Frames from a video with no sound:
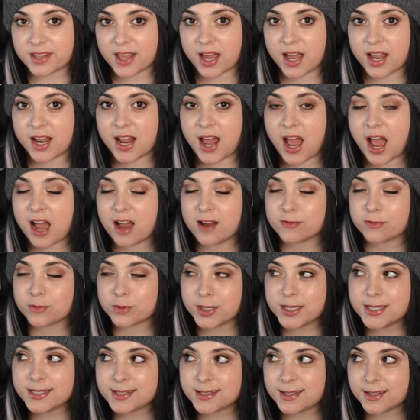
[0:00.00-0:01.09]
that have
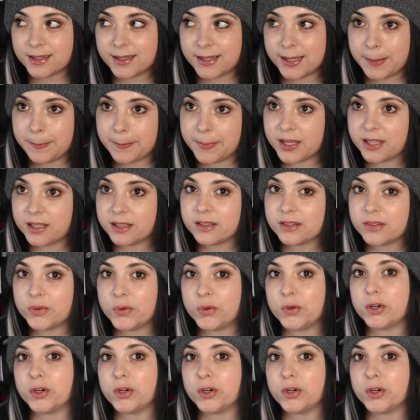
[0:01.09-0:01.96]
recently been